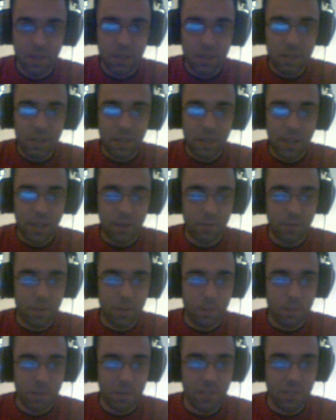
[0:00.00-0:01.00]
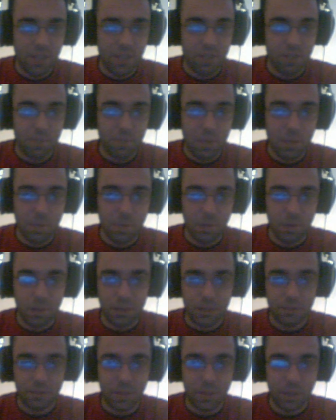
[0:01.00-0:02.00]
count the percentage of people on your
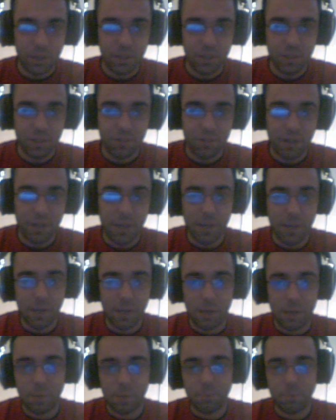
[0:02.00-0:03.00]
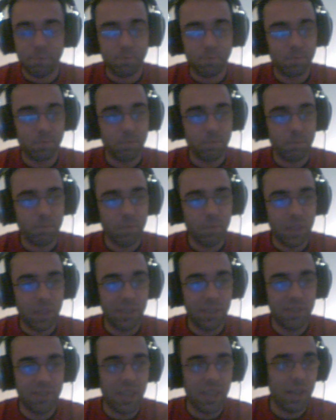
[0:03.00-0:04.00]
fingers, right? Let's say
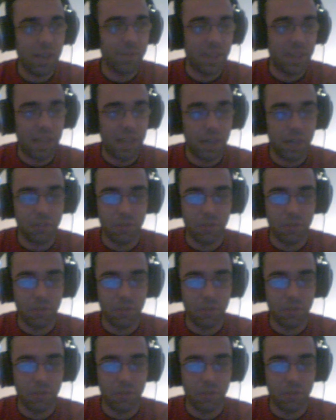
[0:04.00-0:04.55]
out of 1,000.